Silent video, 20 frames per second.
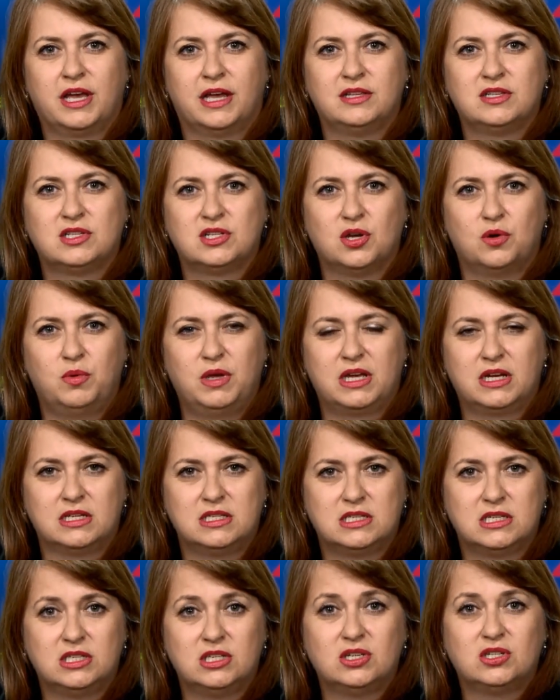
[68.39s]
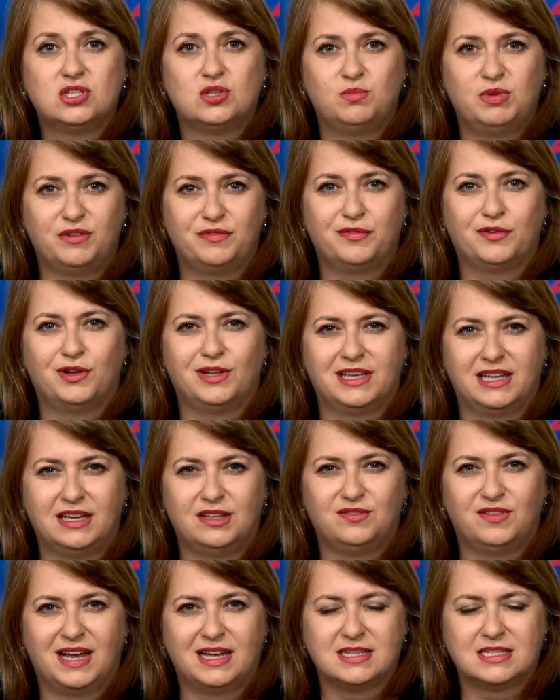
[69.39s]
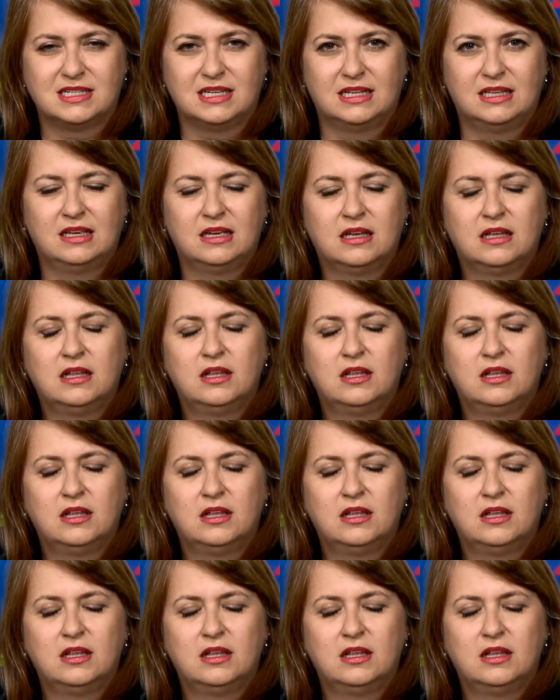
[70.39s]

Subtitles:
And so we continue to be fully invested.